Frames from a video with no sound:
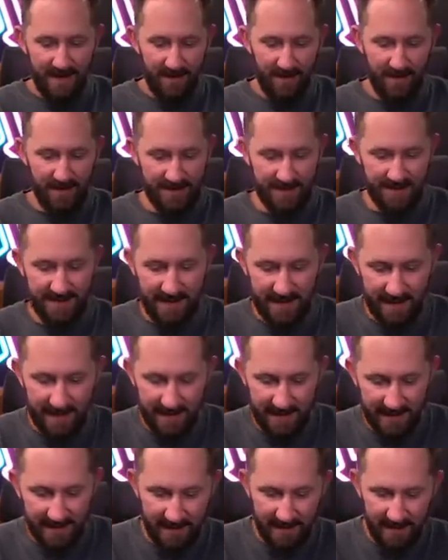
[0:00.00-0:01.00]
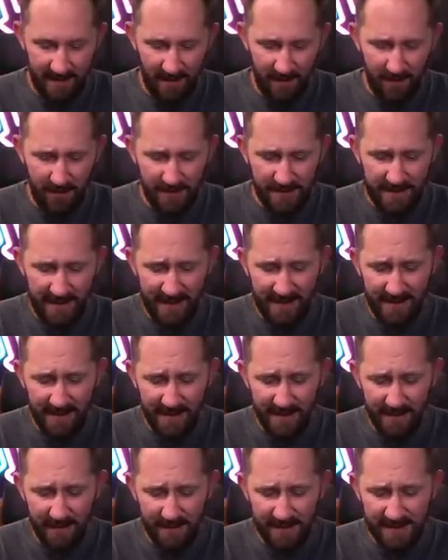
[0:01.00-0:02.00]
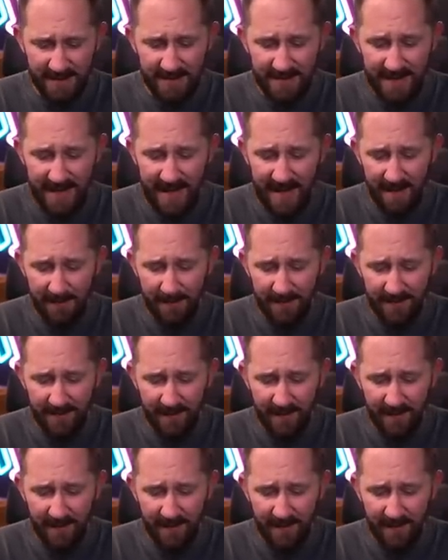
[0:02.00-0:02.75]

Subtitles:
This is tiny. Oh, there's like little stamps